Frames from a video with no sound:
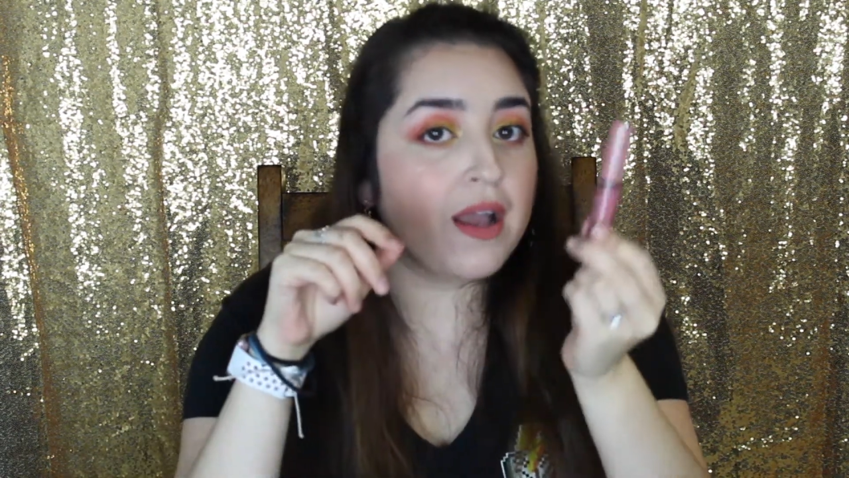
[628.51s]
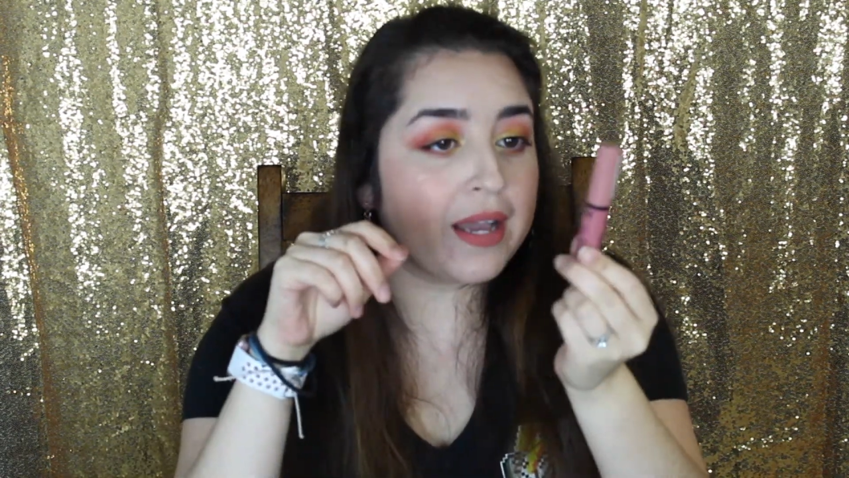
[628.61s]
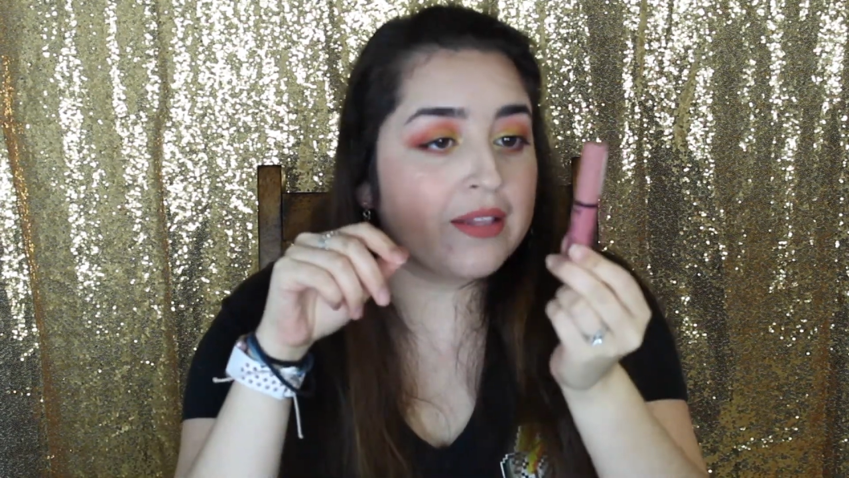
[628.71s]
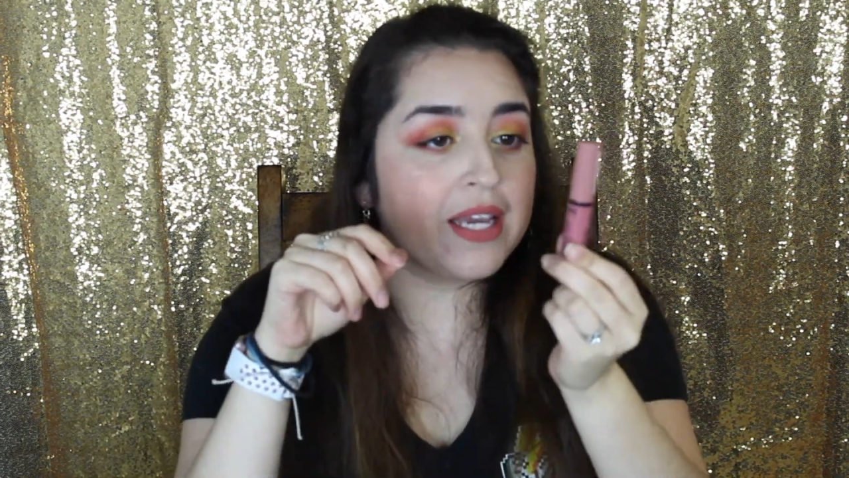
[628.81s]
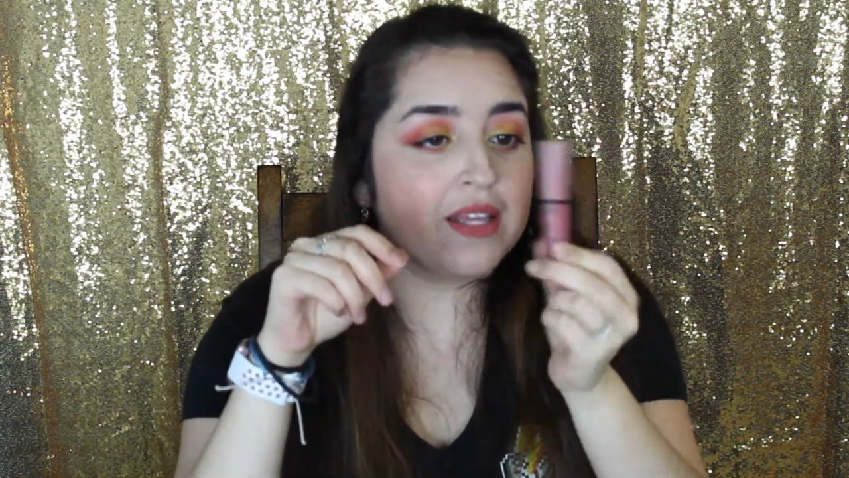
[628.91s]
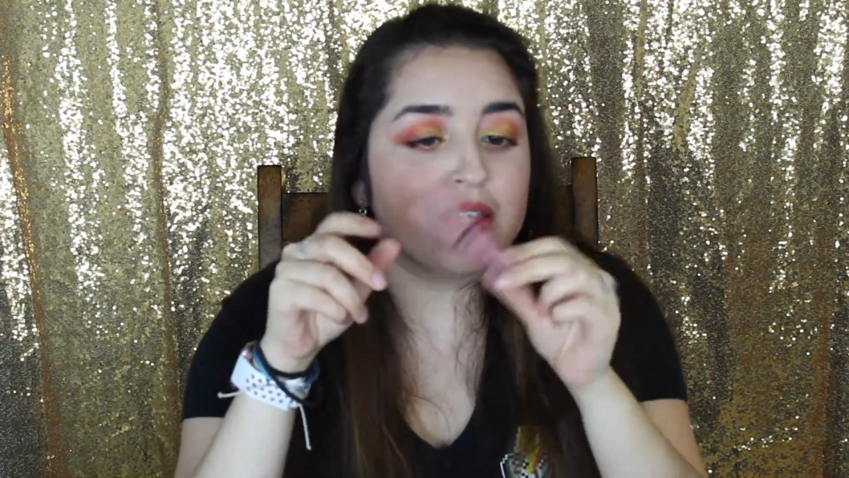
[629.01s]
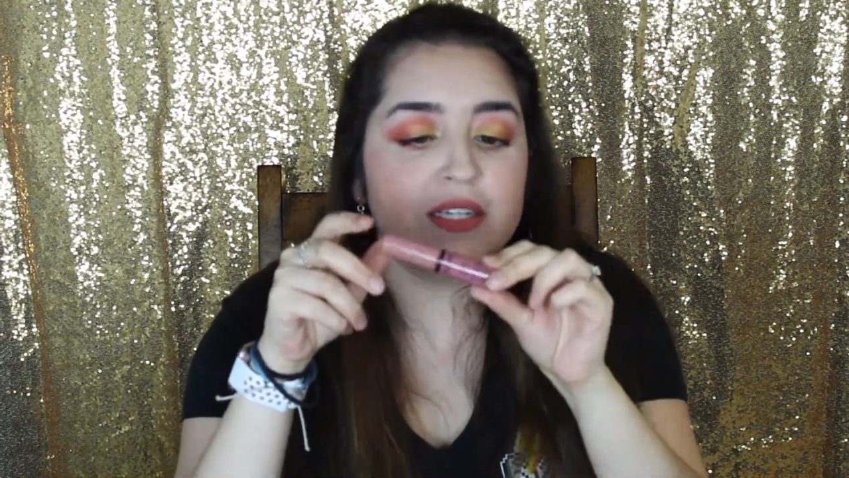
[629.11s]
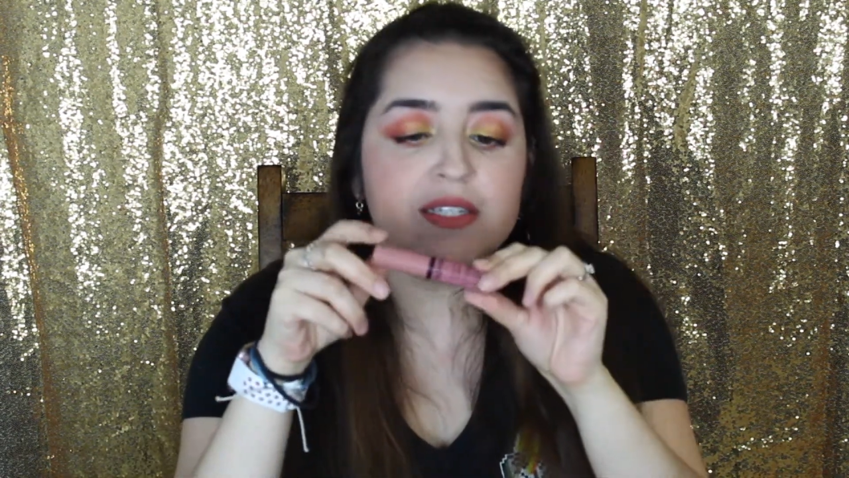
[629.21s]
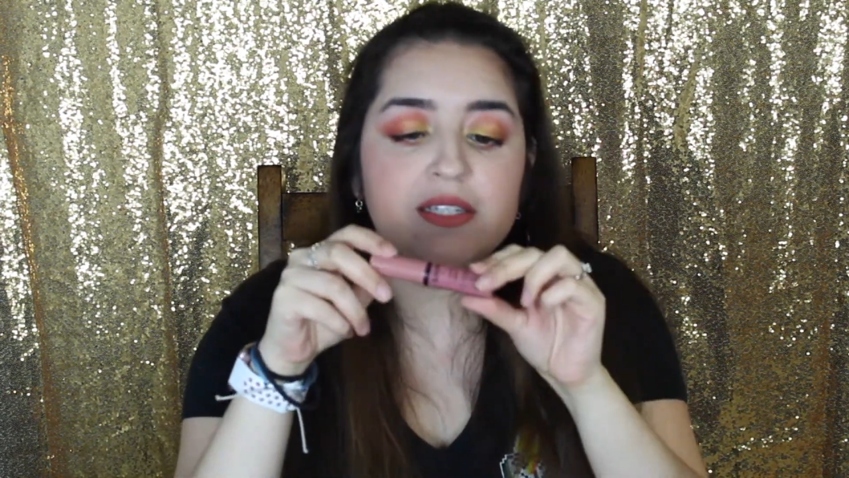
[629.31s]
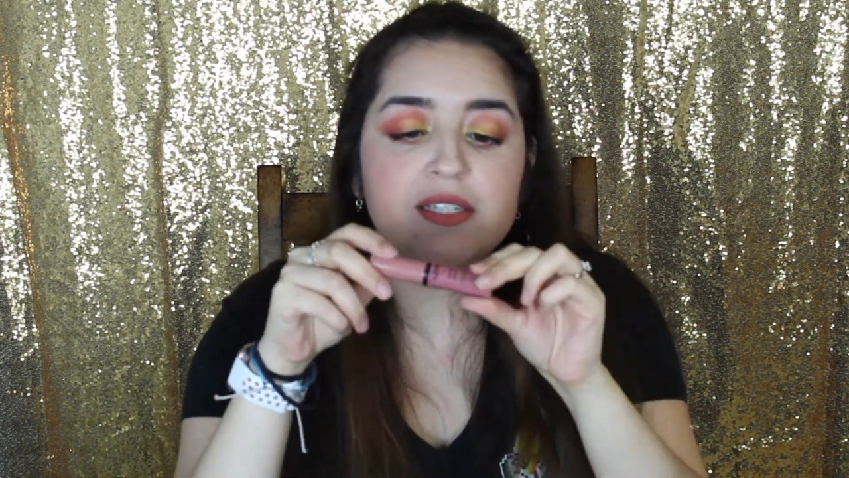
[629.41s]
I like
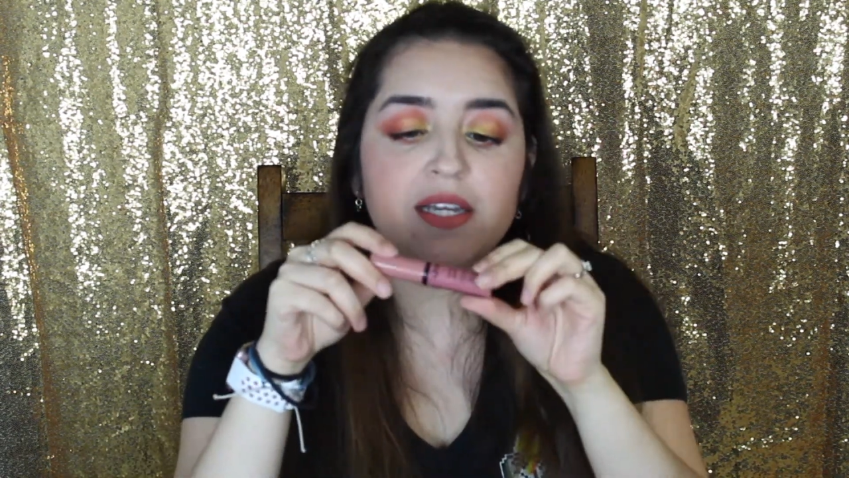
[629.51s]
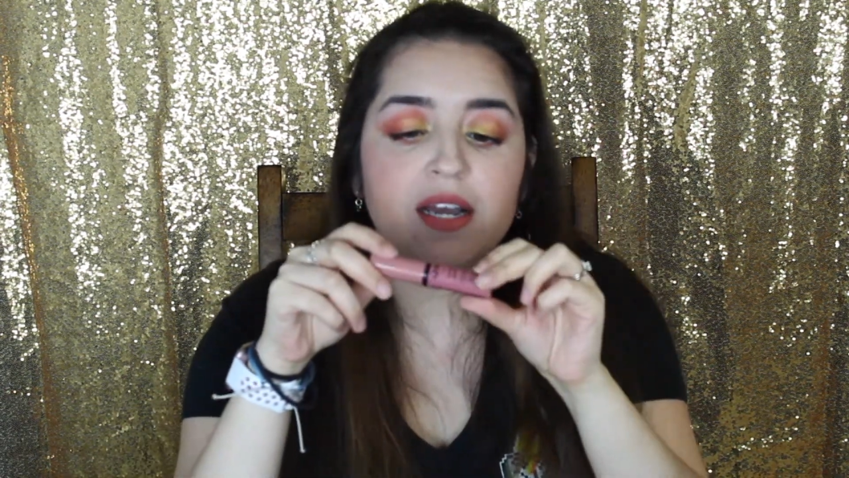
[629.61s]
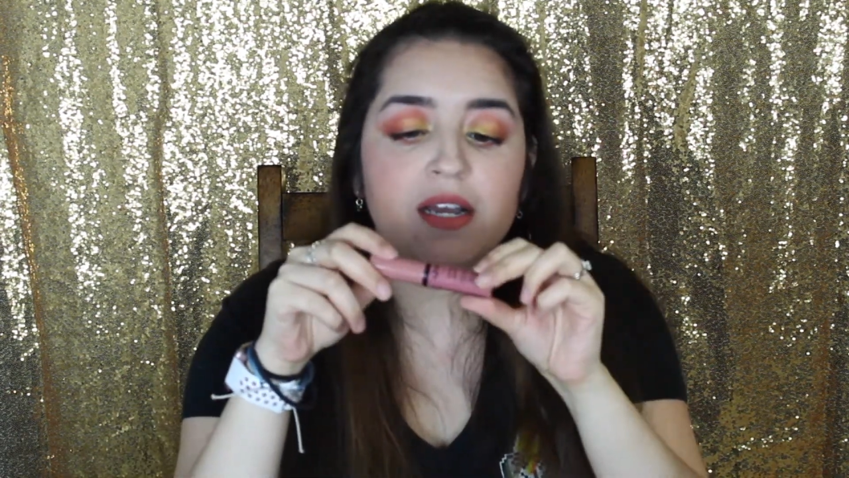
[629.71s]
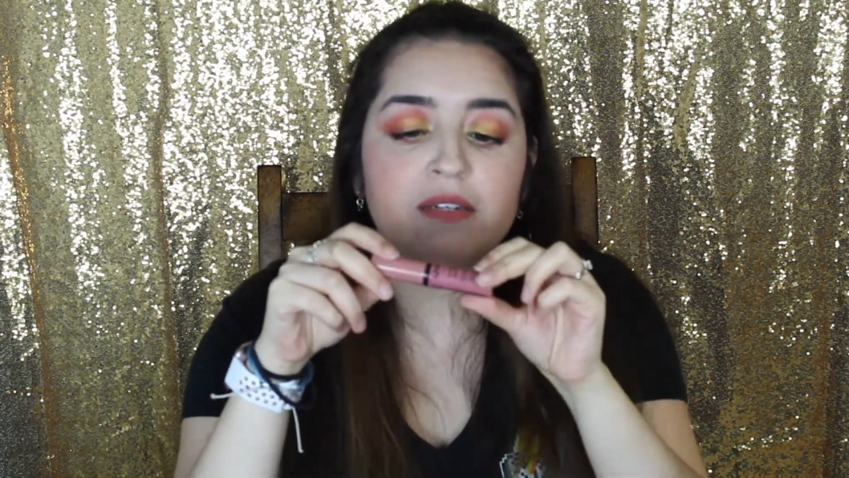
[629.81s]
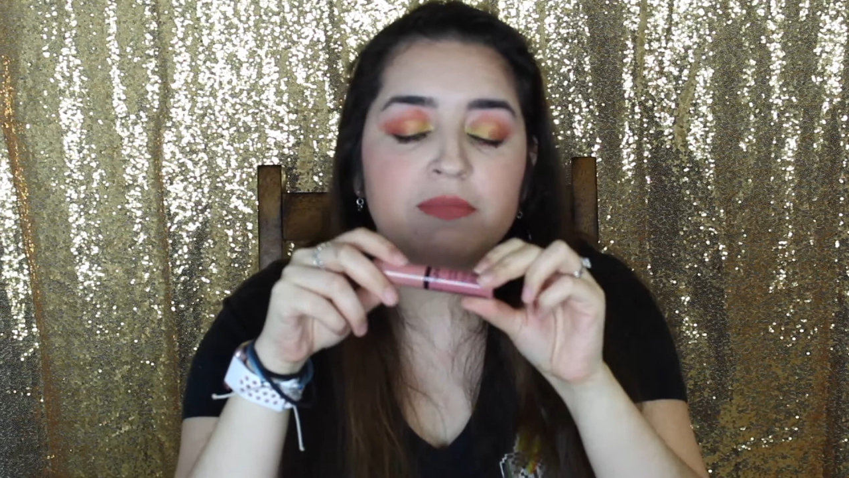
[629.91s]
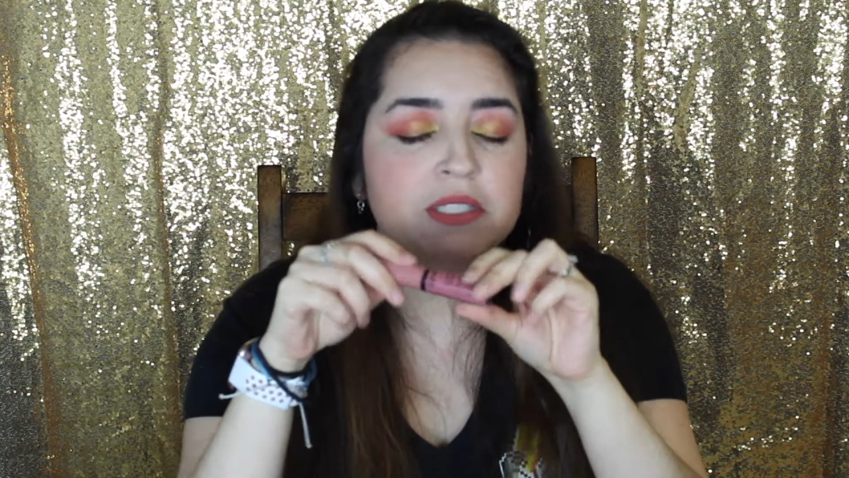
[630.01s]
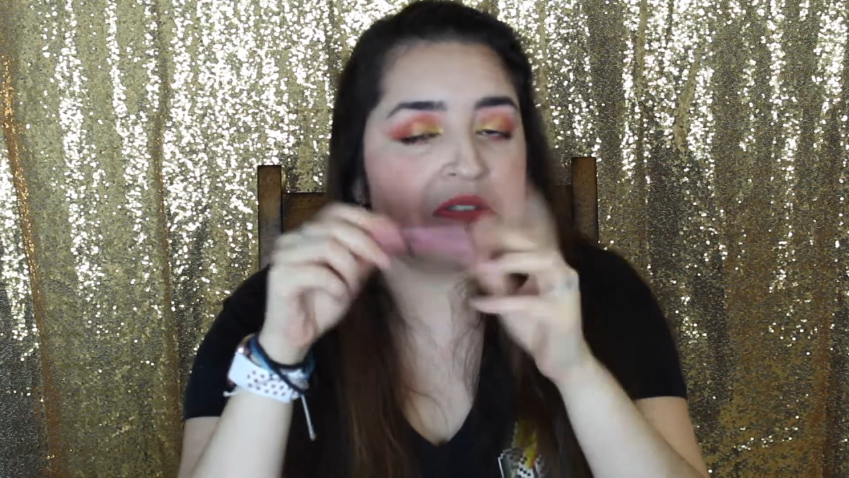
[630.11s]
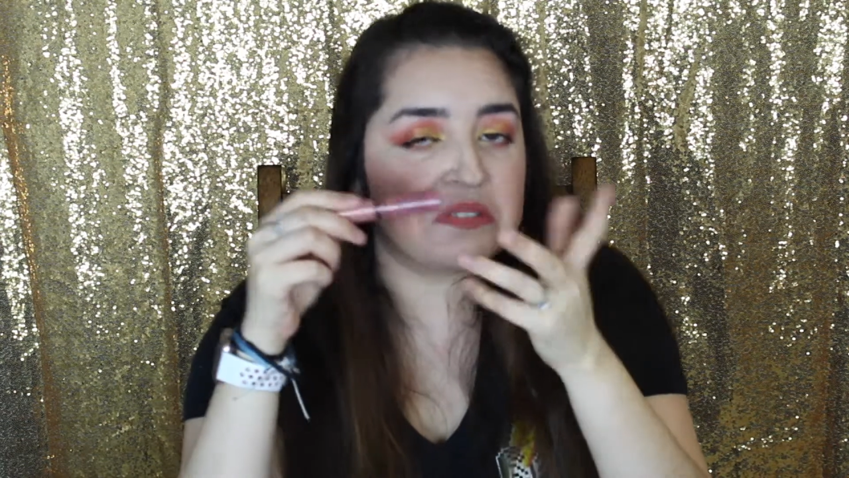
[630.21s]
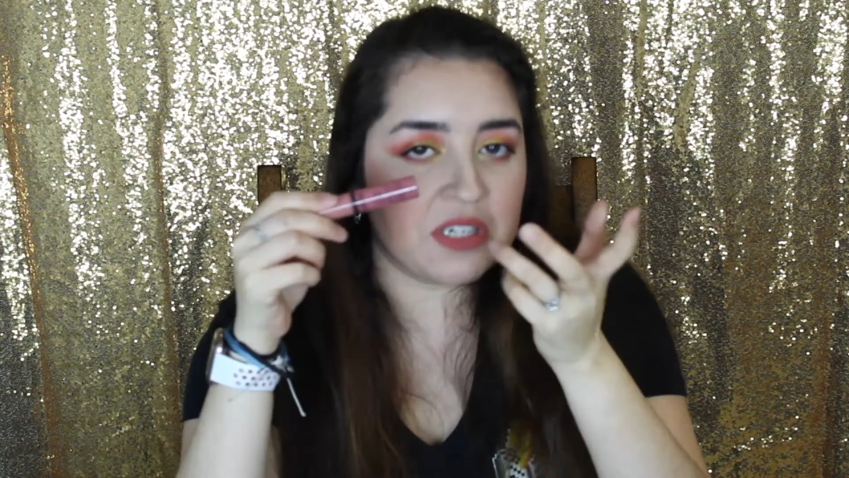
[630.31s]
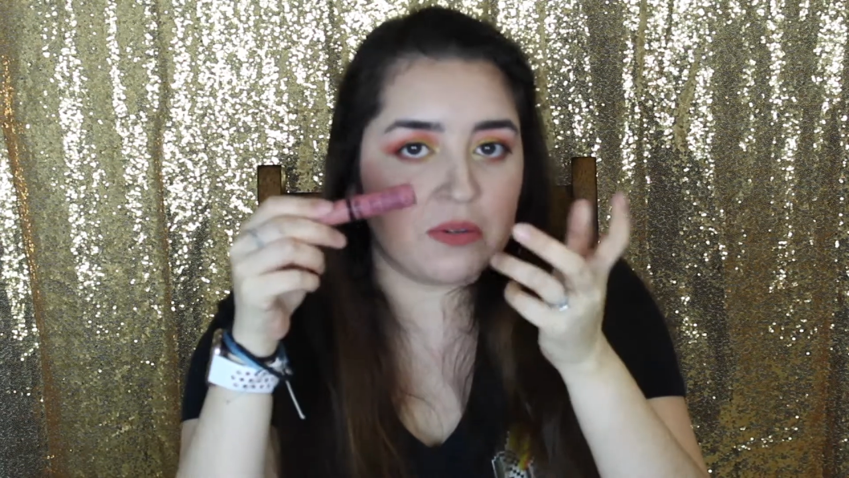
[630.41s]
this.
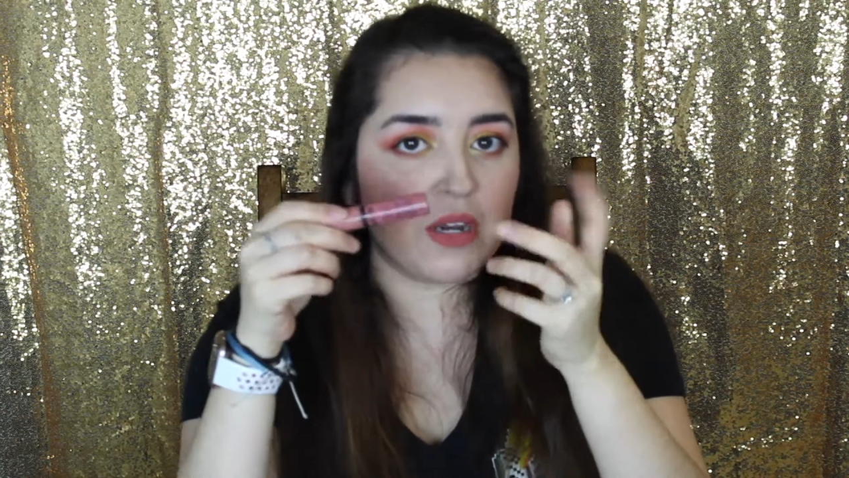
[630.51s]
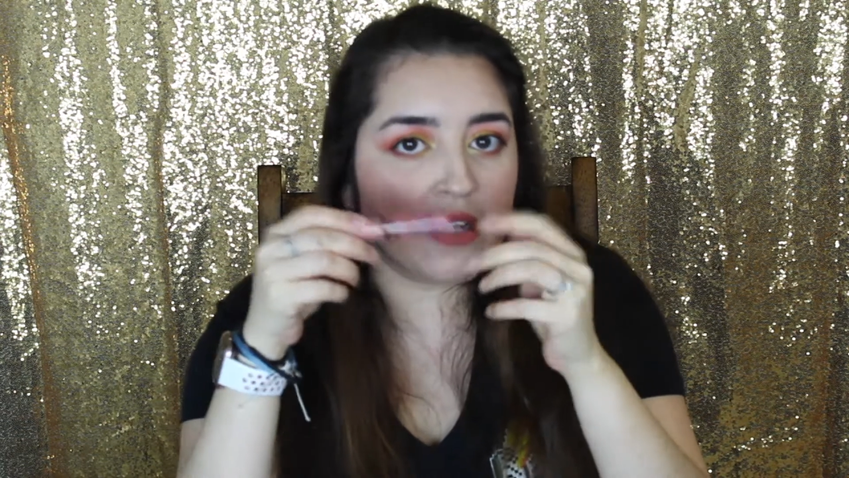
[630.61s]
It's, you know,